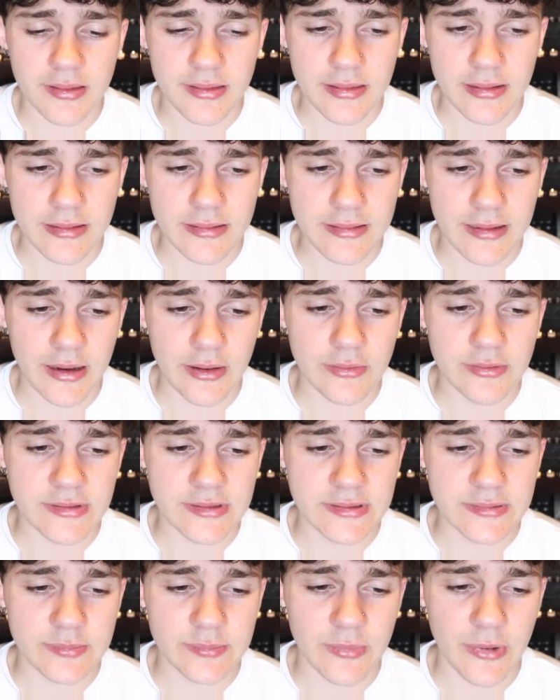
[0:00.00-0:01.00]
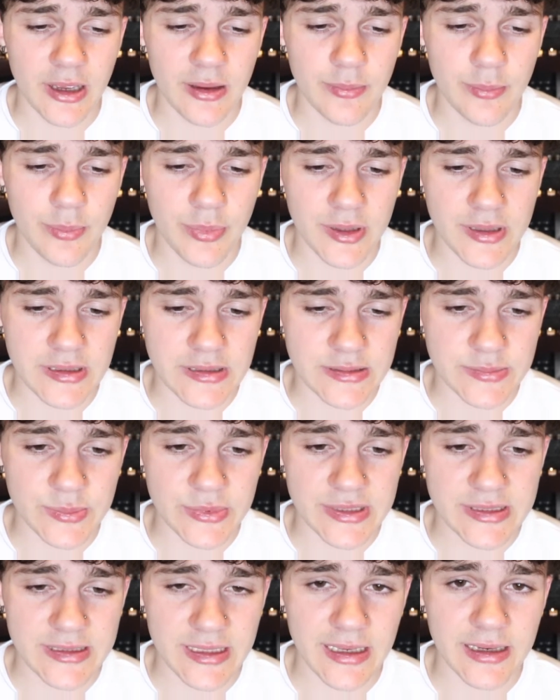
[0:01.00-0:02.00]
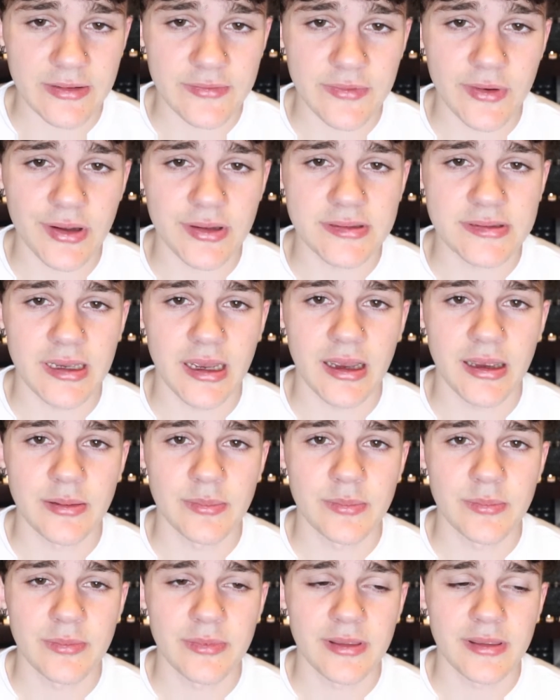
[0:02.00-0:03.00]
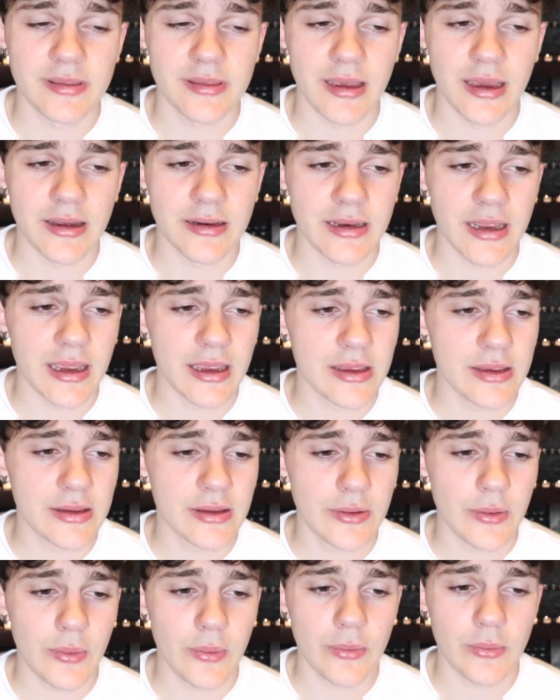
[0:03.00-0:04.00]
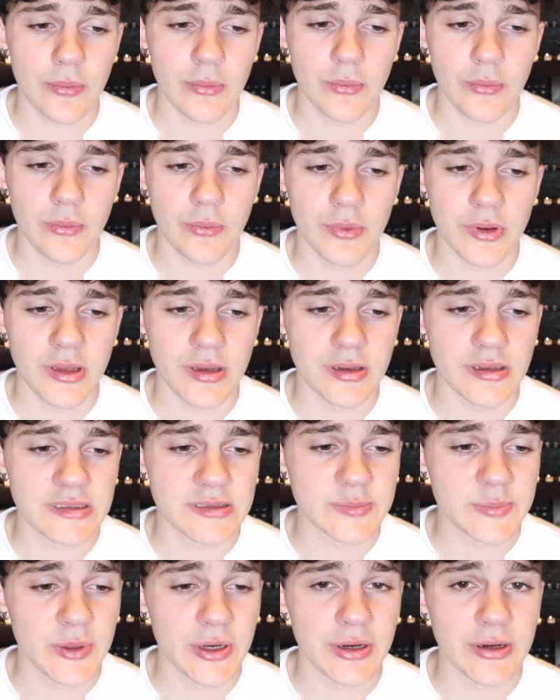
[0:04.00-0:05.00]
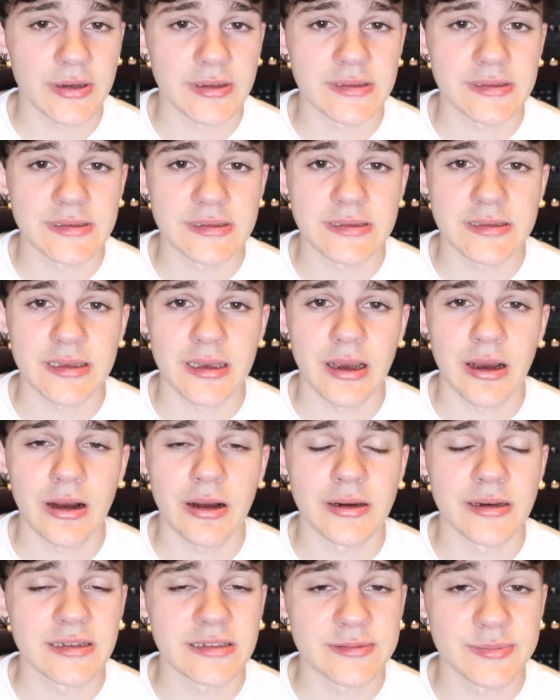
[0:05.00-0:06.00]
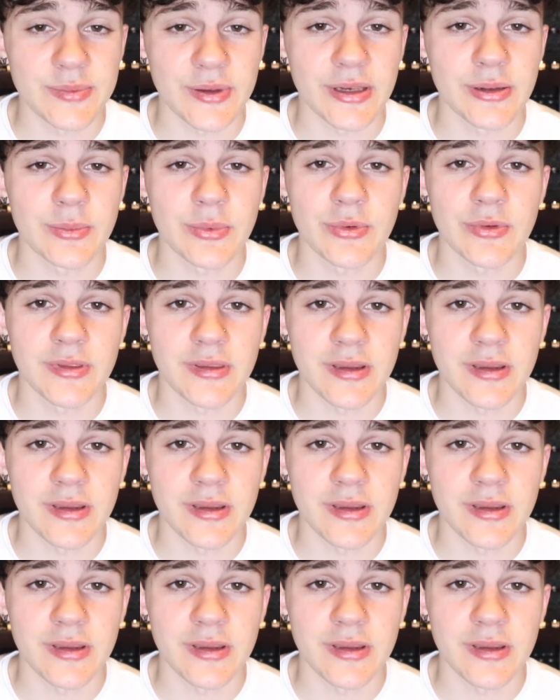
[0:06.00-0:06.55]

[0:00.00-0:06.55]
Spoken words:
think that was my biggest mistake of all time. That night, we experienced unexplainable